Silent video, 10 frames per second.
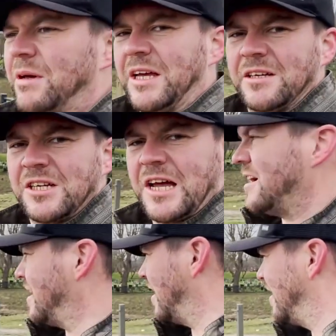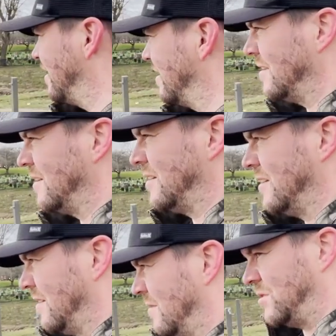me, JR. Yes.
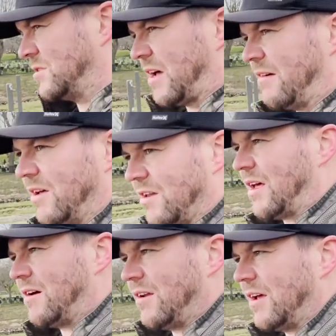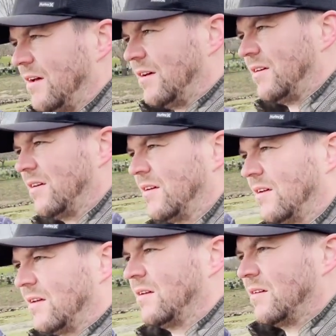We'll just carry on down here.
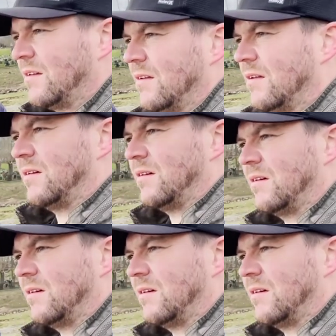We do for a bit.